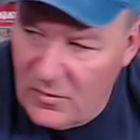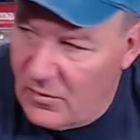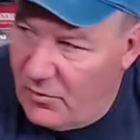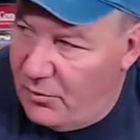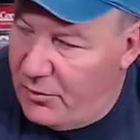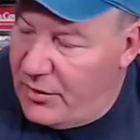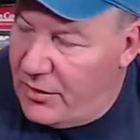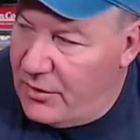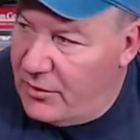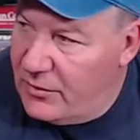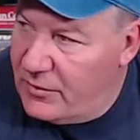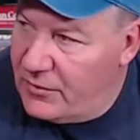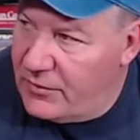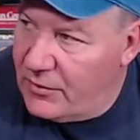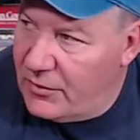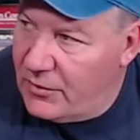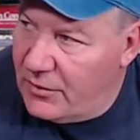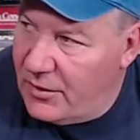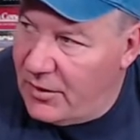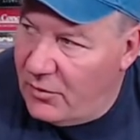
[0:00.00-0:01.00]

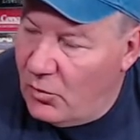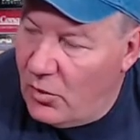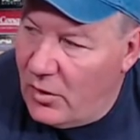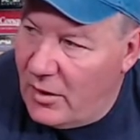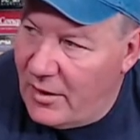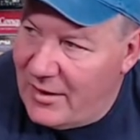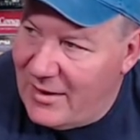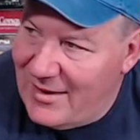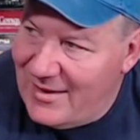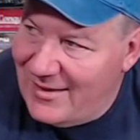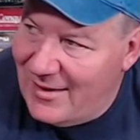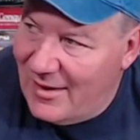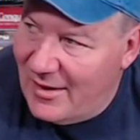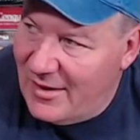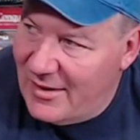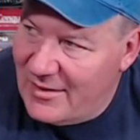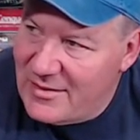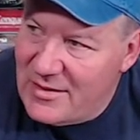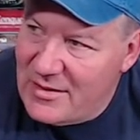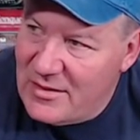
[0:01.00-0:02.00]
beautiful in what he
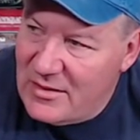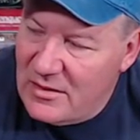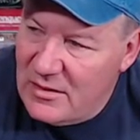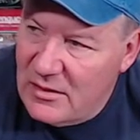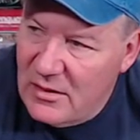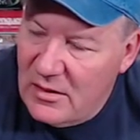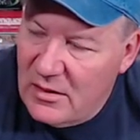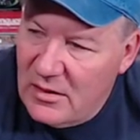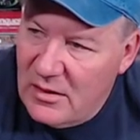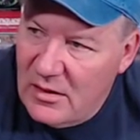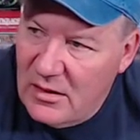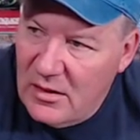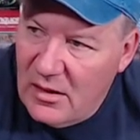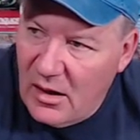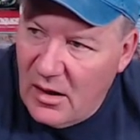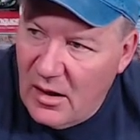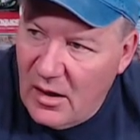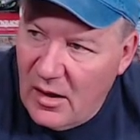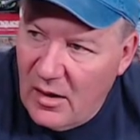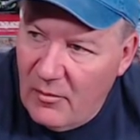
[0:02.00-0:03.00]
does
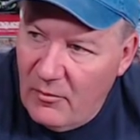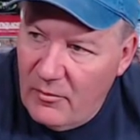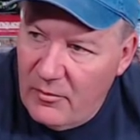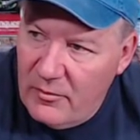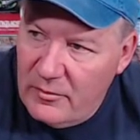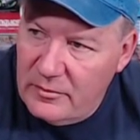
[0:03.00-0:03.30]
um,